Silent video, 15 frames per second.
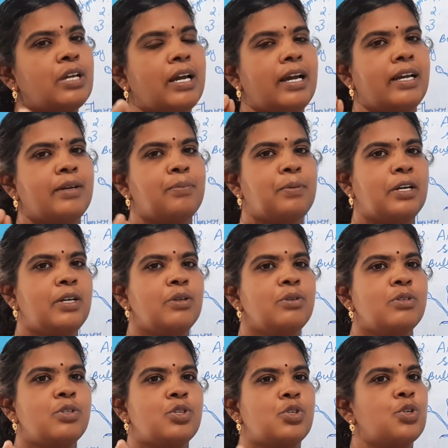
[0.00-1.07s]
and
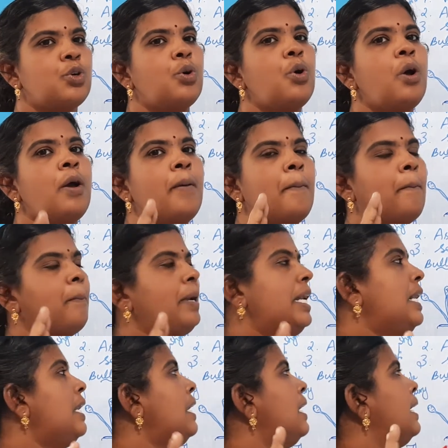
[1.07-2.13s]
produces two
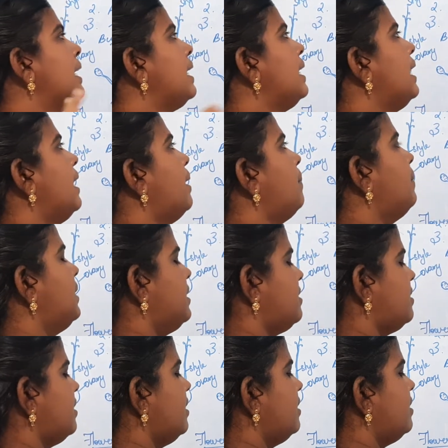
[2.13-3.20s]
male
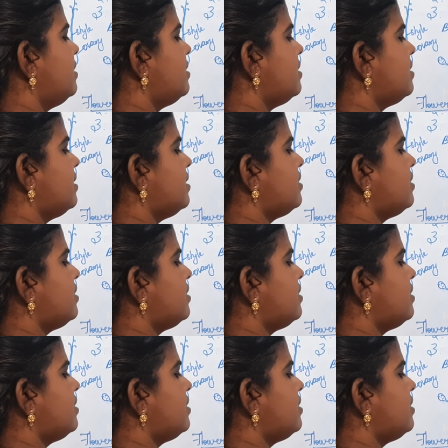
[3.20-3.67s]
gametes. This is the